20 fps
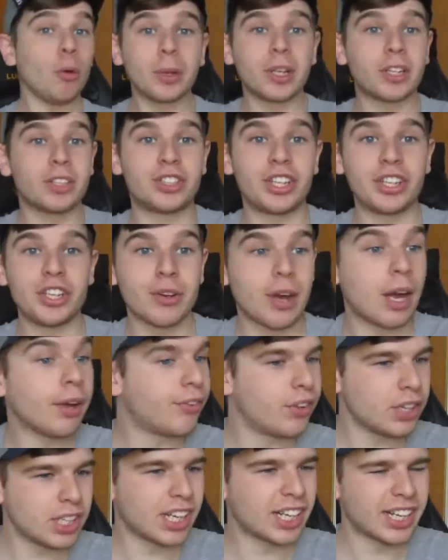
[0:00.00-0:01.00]
we continue, I
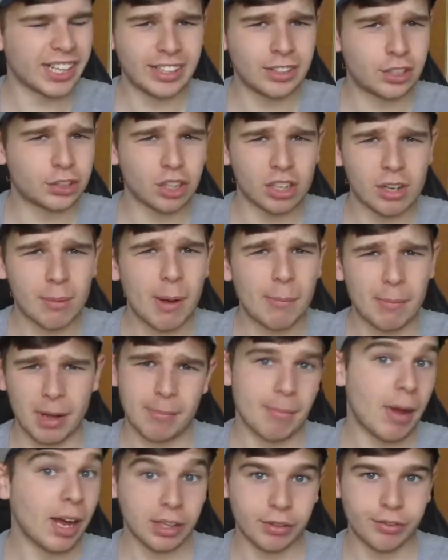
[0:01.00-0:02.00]
feel like I need to talk about
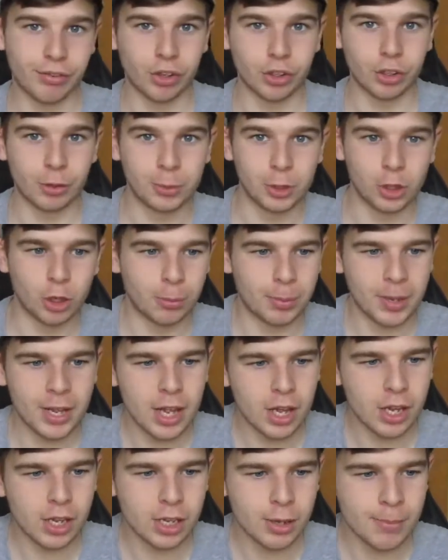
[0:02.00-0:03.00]
my mic volume a little
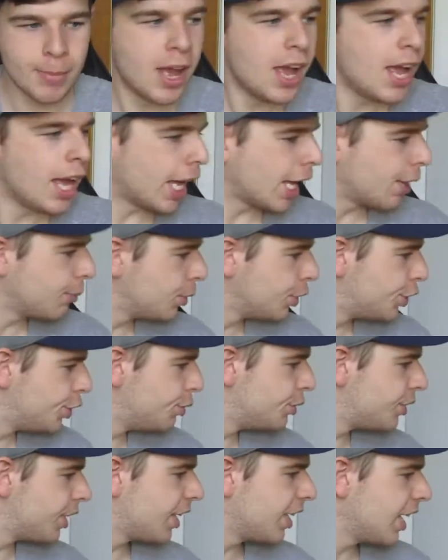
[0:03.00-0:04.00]
bit. I was
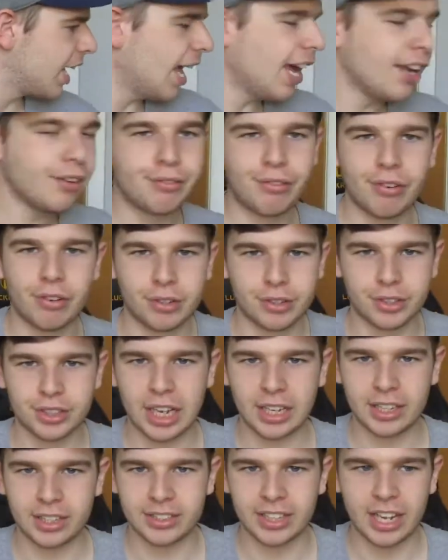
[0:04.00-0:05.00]
using headphones
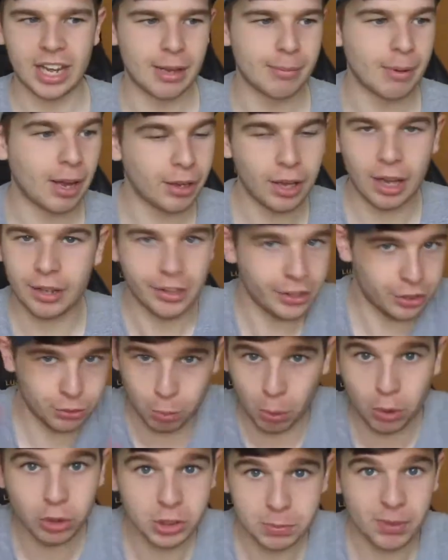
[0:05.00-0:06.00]
at the time. This
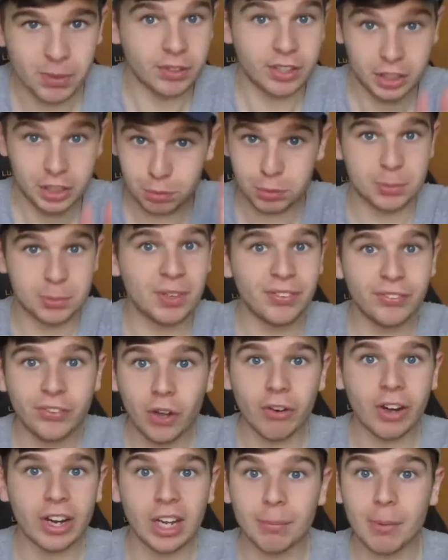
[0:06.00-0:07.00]
was
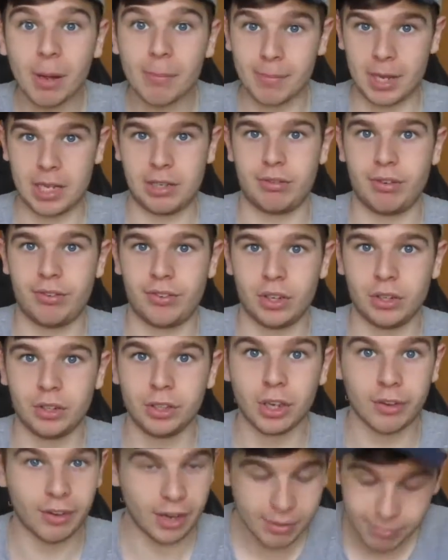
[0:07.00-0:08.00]
before I got my
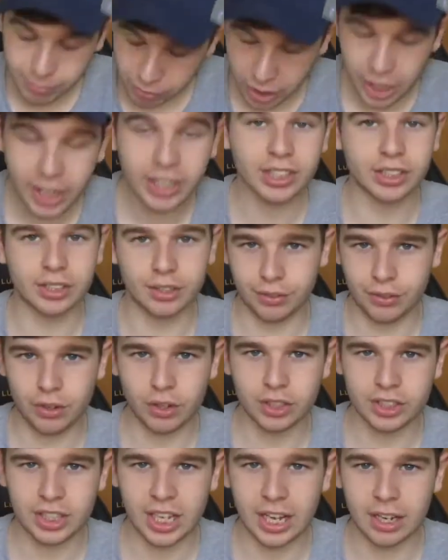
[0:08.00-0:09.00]
microphone, alright? Relax the
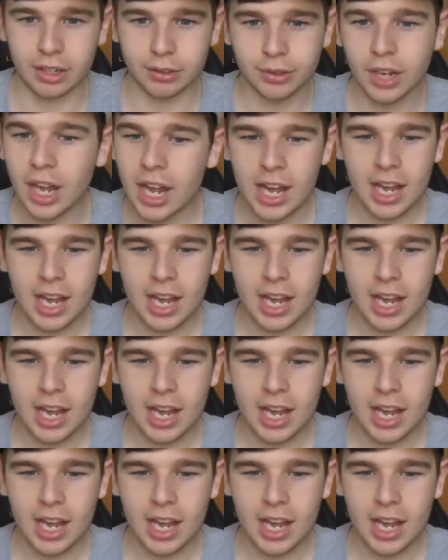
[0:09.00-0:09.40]
fuck down.